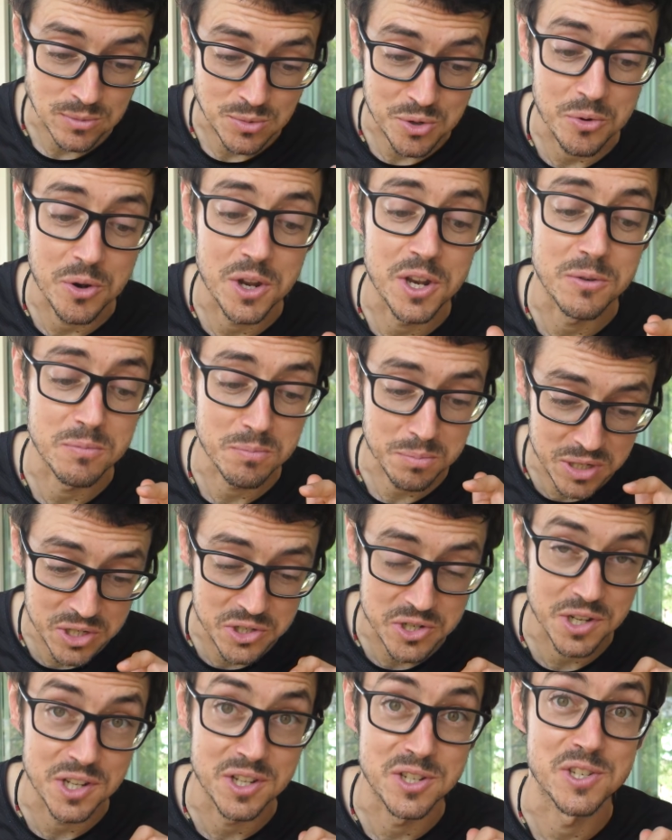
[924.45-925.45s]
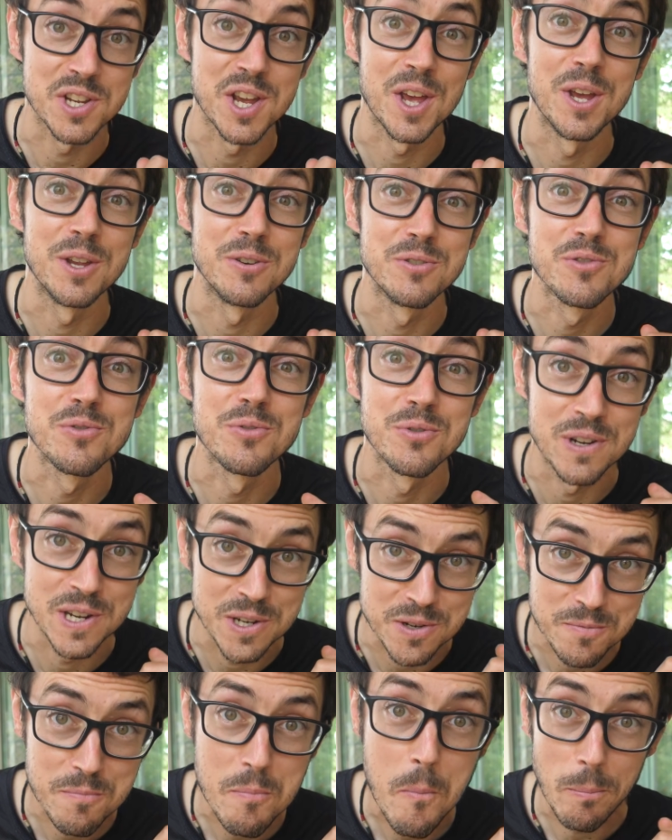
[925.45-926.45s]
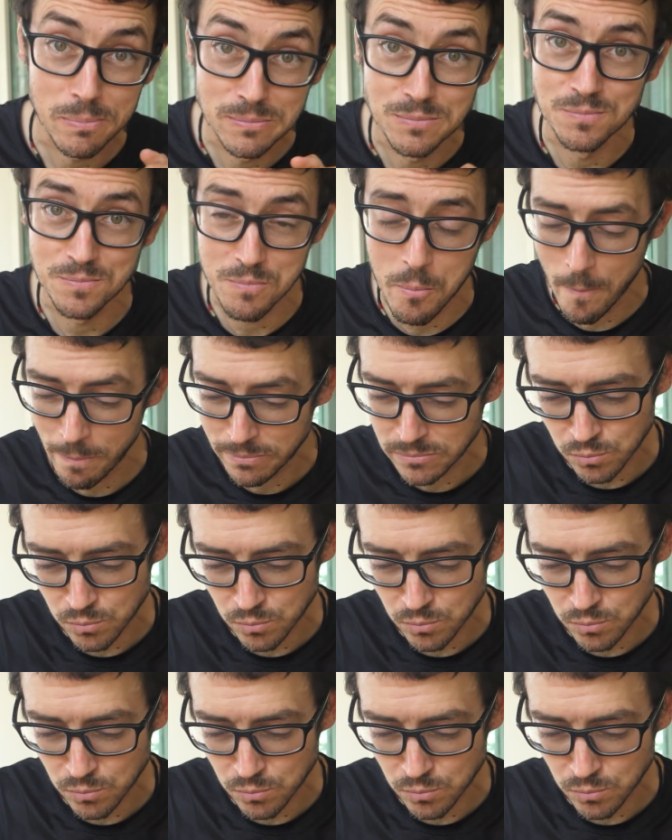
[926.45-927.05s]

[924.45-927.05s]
So it, pizza is a treat. Mm.